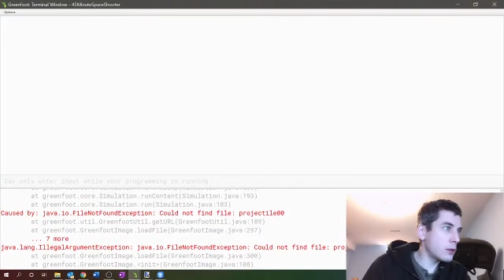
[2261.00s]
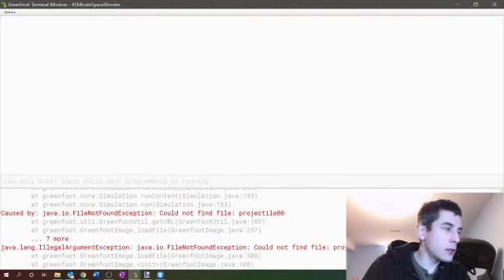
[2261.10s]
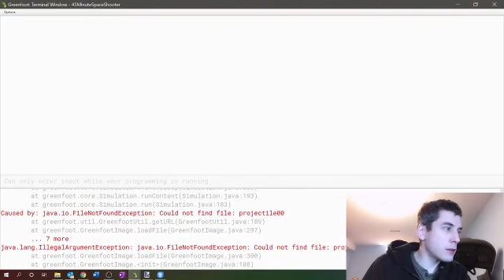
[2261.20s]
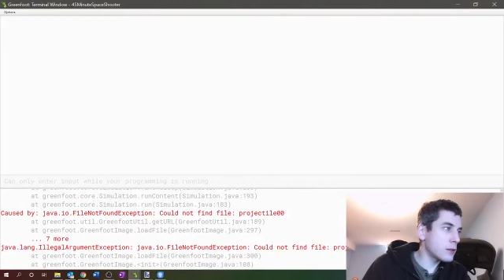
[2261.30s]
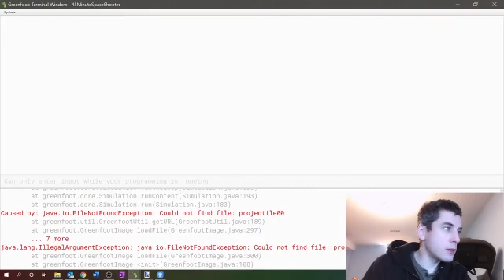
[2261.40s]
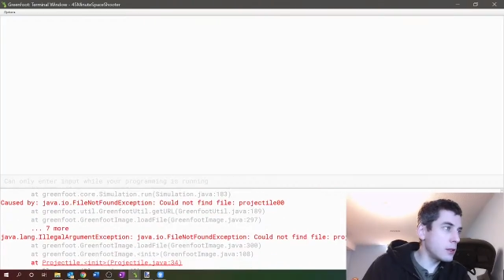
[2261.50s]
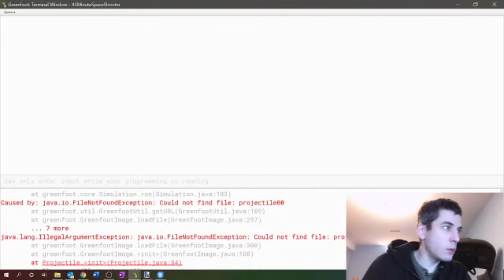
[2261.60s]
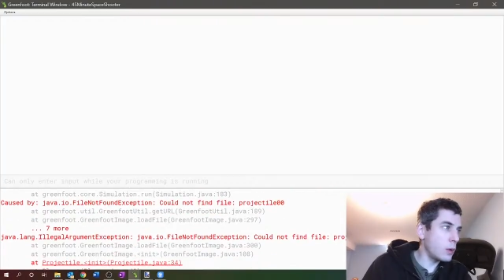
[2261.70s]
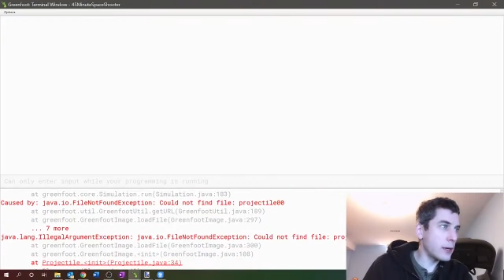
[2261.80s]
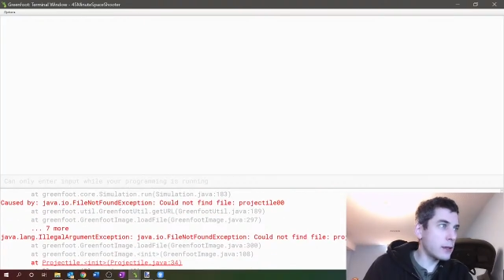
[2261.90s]
Let's see,
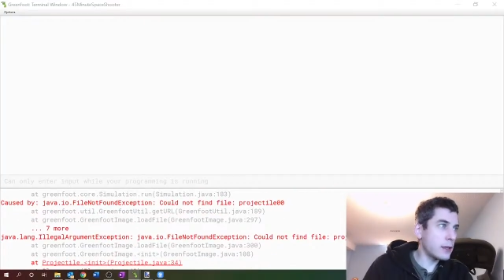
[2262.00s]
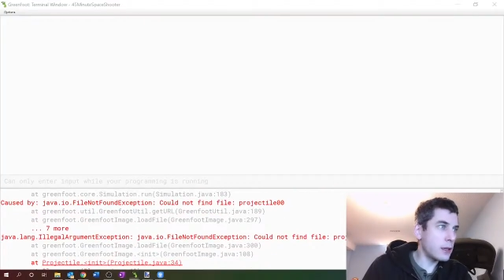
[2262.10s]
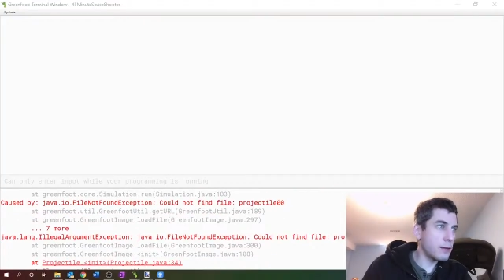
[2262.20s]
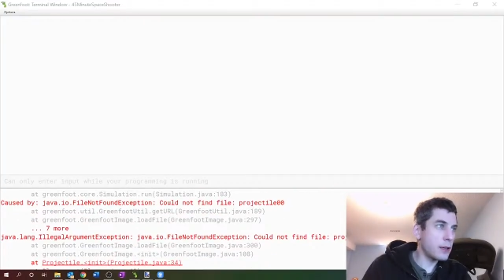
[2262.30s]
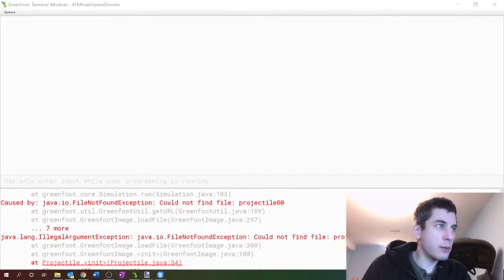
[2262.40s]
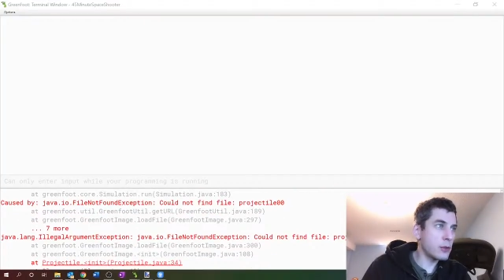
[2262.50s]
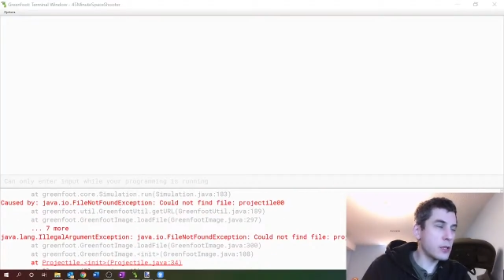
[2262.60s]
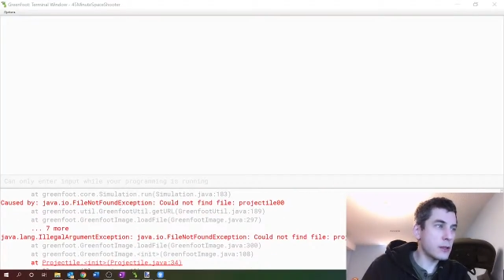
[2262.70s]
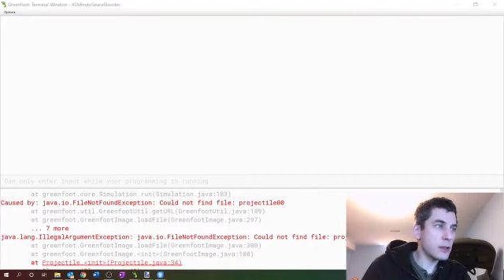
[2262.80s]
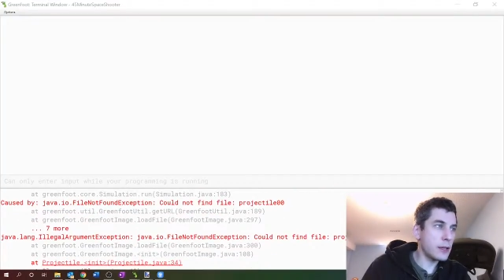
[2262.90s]
why can I not find
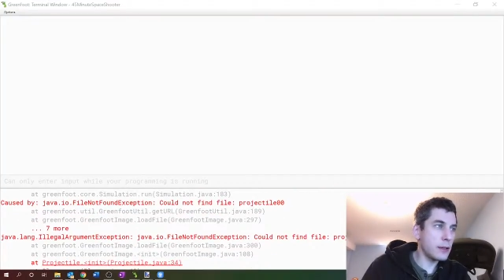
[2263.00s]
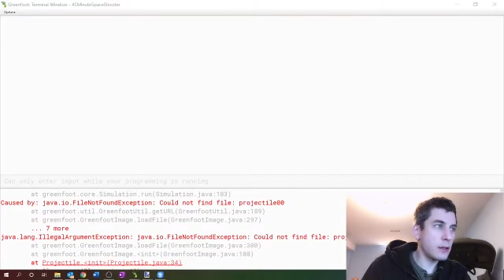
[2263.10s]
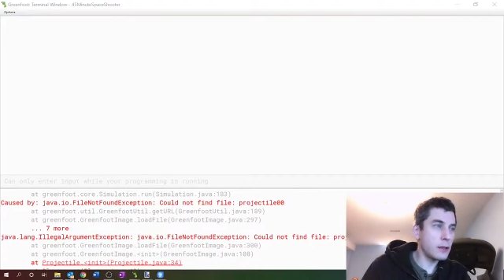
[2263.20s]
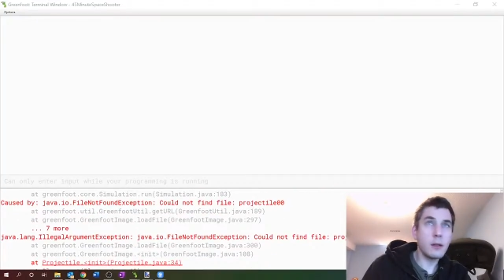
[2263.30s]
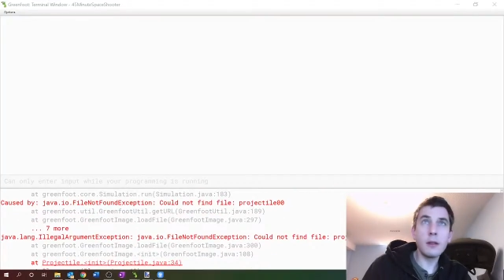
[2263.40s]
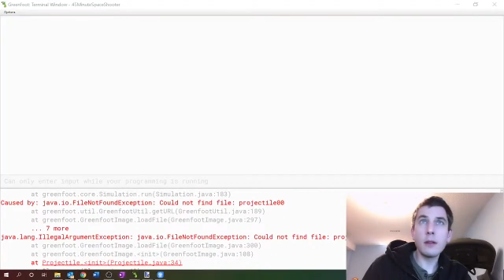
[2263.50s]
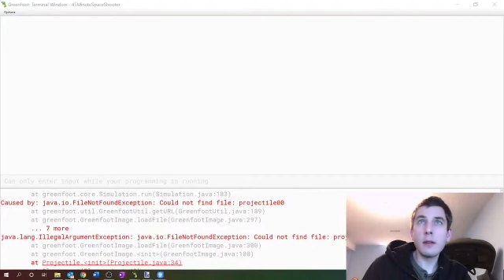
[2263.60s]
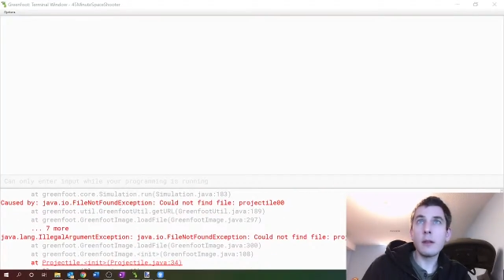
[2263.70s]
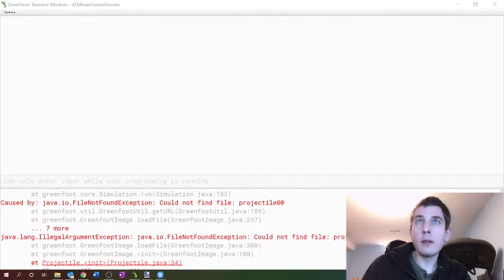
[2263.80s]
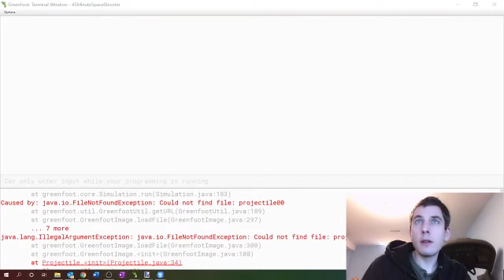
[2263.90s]
projectile
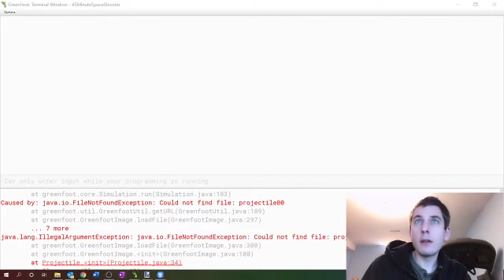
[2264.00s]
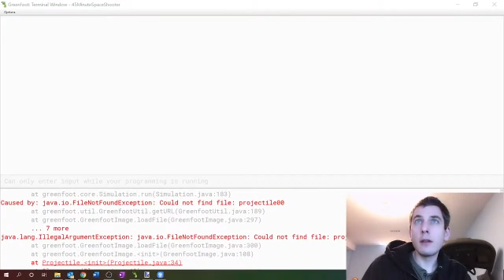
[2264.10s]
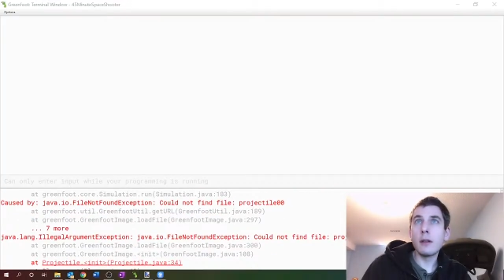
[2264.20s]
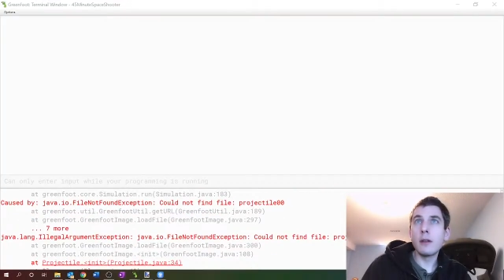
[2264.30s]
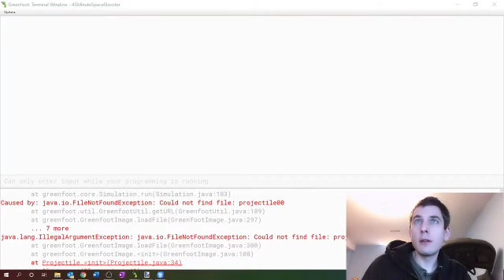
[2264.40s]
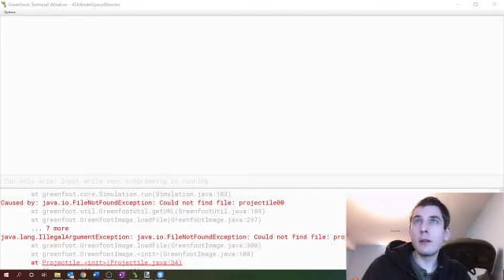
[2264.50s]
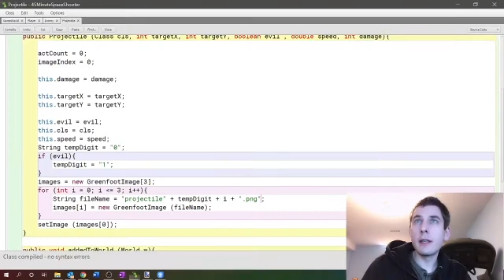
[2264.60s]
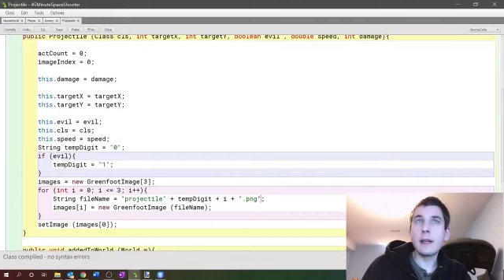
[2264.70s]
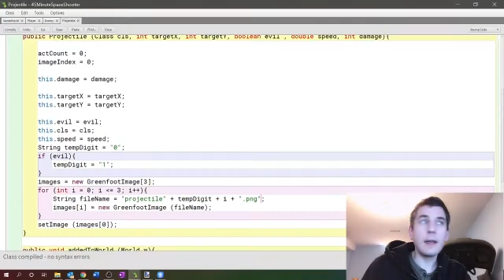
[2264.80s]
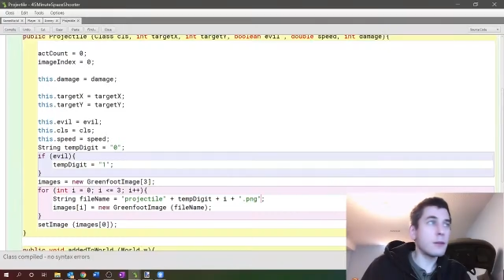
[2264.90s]
did
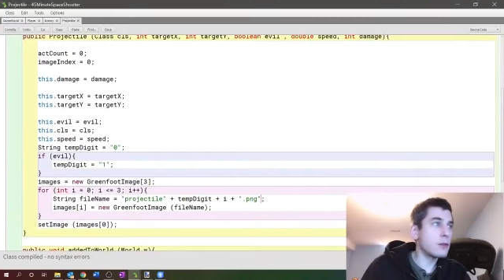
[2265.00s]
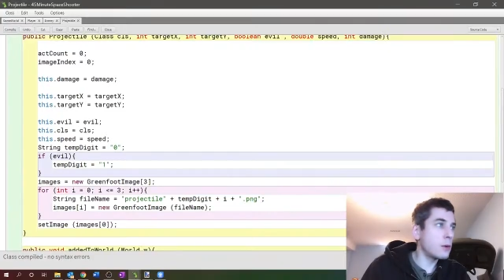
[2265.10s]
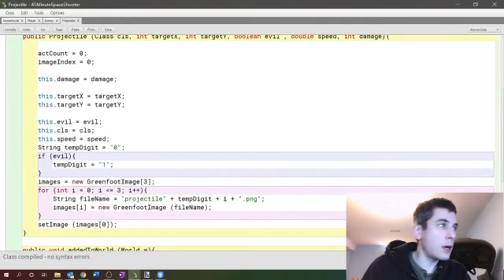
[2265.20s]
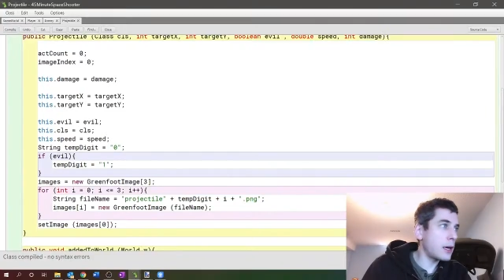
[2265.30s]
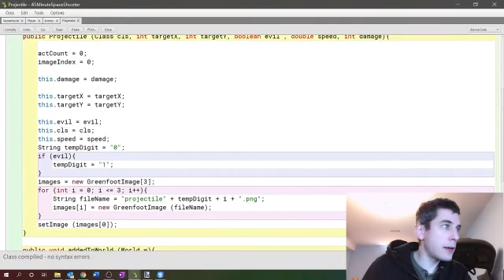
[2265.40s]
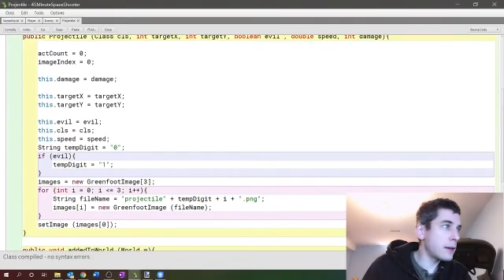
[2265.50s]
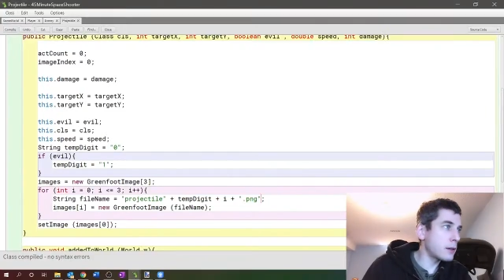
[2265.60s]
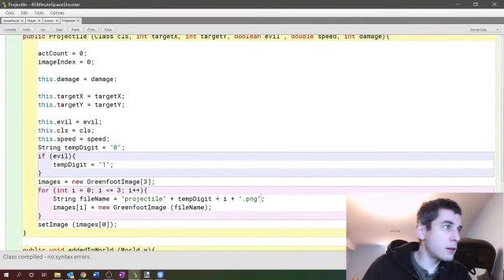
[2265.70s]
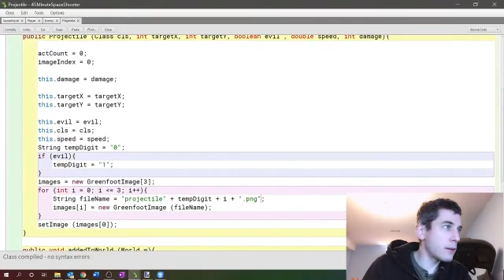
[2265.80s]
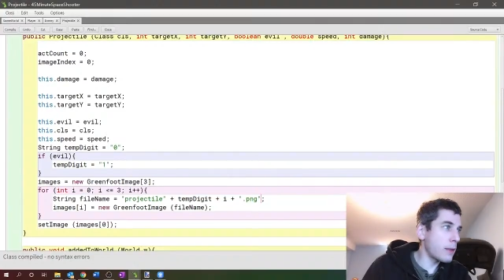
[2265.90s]
I count too high?